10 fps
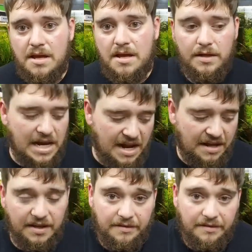And I
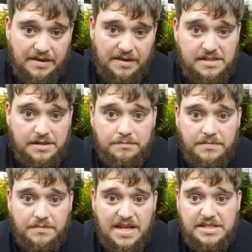think that's
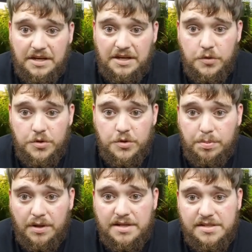a huge
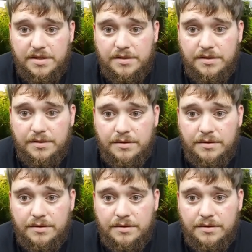plus too.